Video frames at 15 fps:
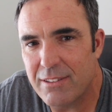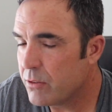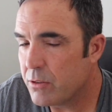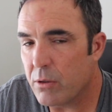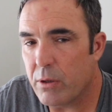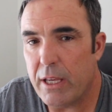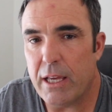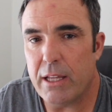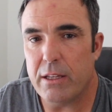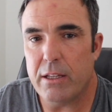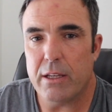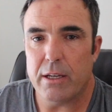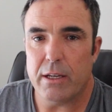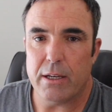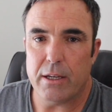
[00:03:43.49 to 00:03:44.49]
So he had
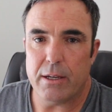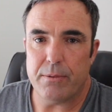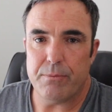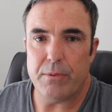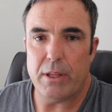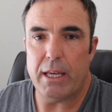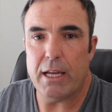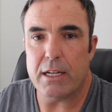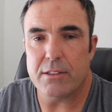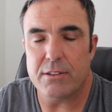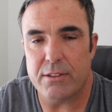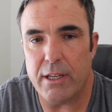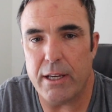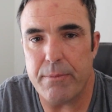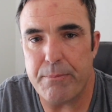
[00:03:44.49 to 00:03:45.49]
a
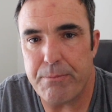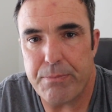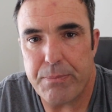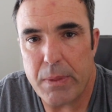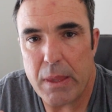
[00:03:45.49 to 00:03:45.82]
set